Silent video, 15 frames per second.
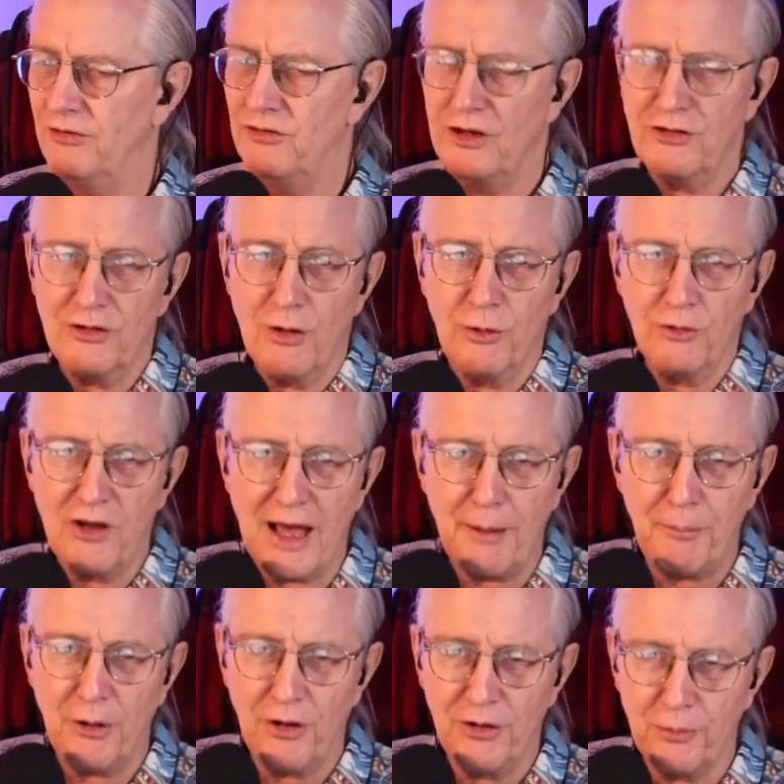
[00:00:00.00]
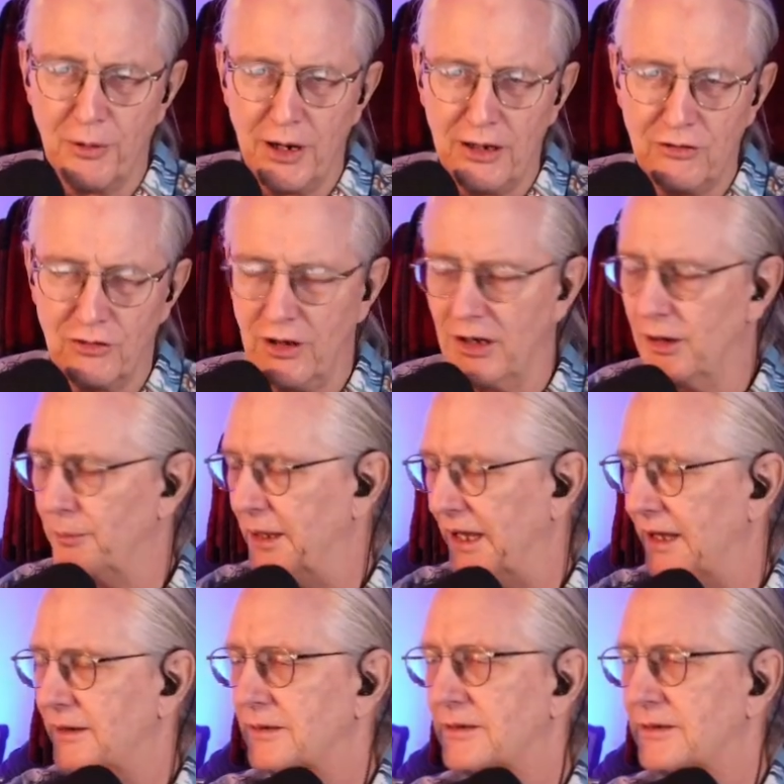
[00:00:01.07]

Just go and tap on the brakes a little bit.